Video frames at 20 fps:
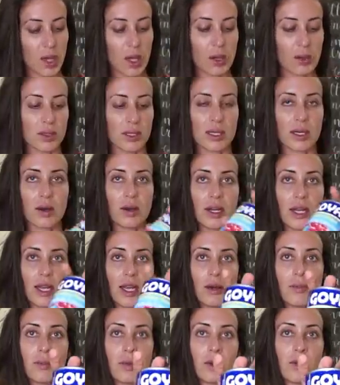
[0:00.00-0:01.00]
low
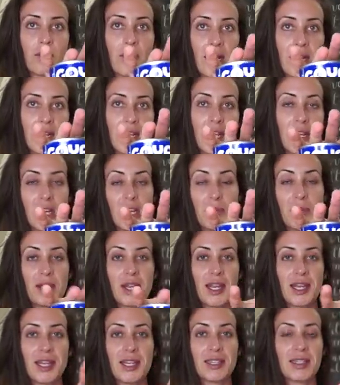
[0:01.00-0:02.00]
sodium red kidney
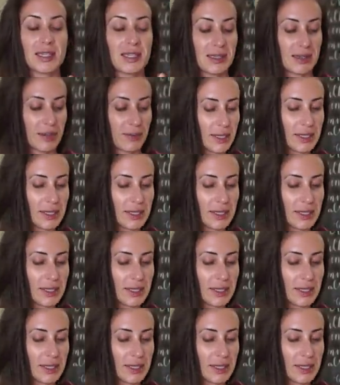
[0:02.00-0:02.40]
beans,